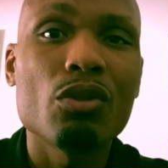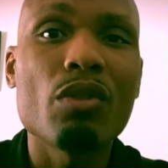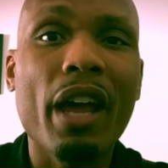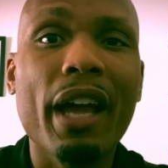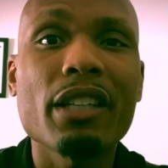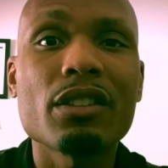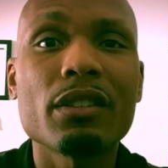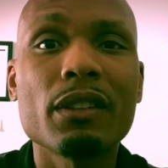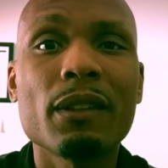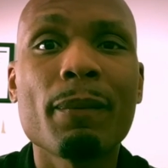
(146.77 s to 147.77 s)
you
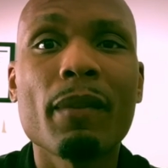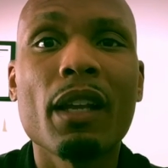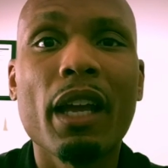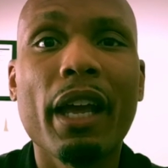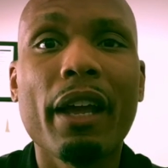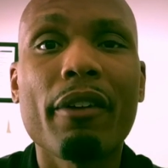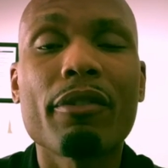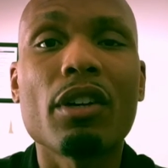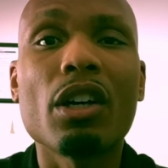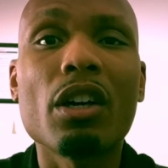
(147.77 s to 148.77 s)
actually have
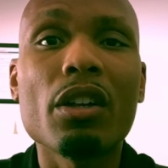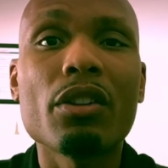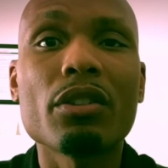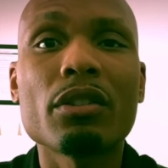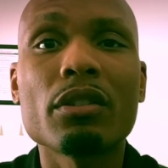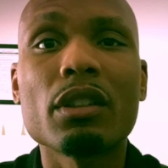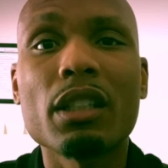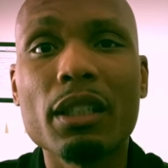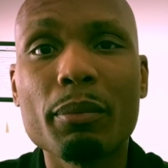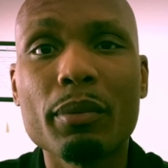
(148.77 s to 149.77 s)
other
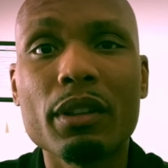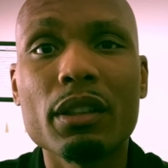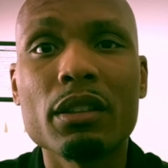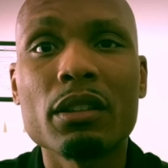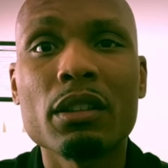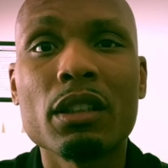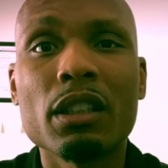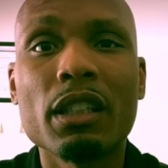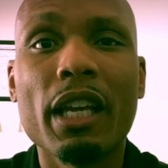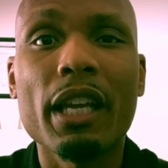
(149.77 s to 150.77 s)
companies
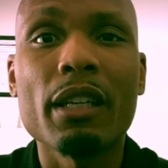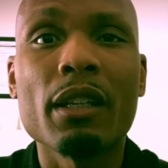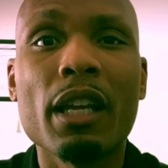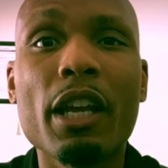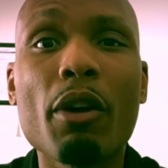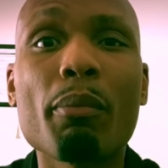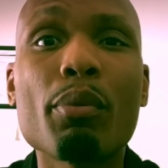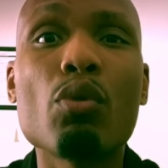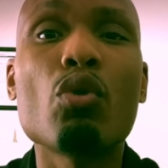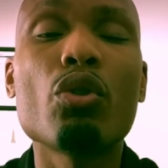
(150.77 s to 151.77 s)
that help
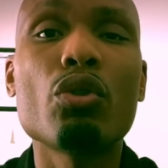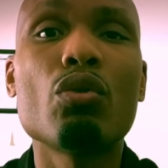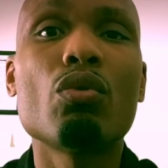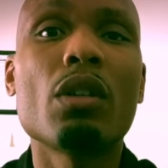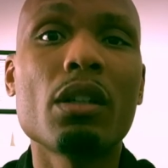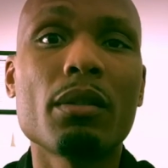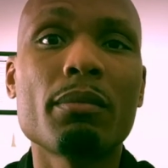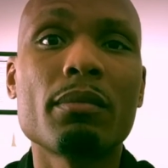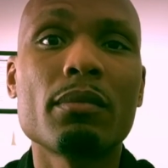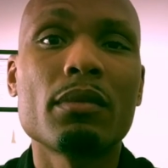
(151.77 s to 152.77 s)
pull you up
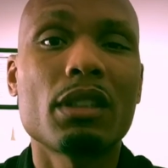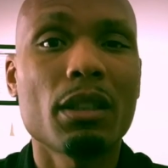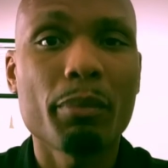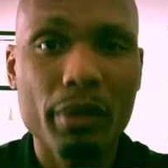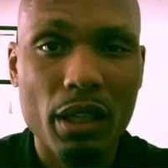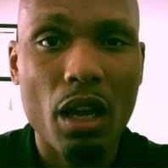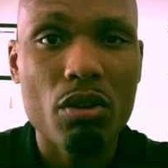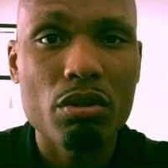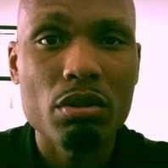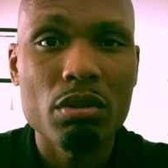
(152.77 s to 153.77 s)
to the
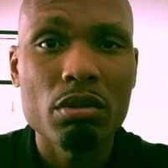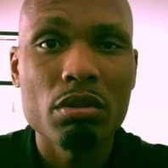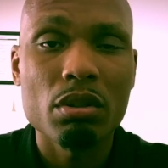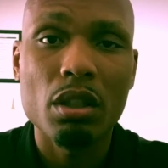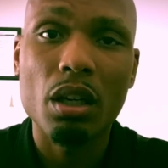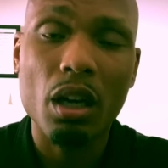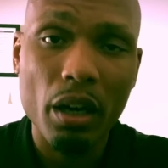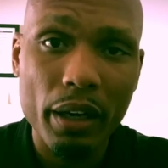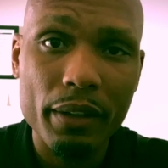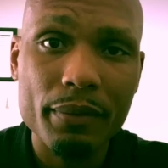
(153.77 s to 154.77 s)
penthouse. All
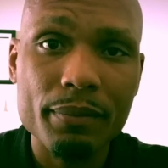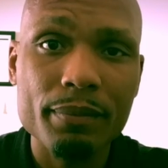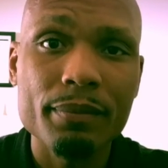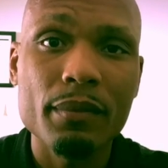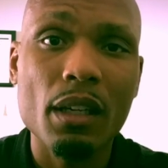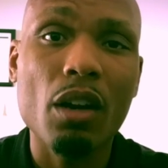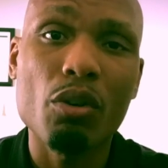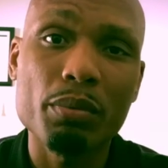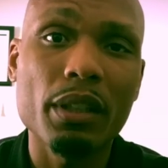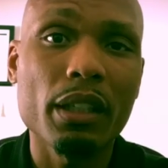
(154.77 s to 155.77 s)
right, I
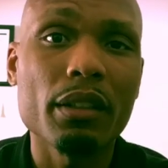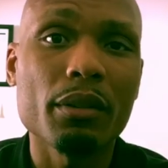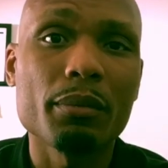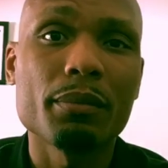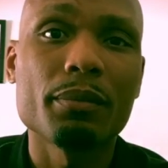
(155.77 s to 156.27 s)
hope that helped.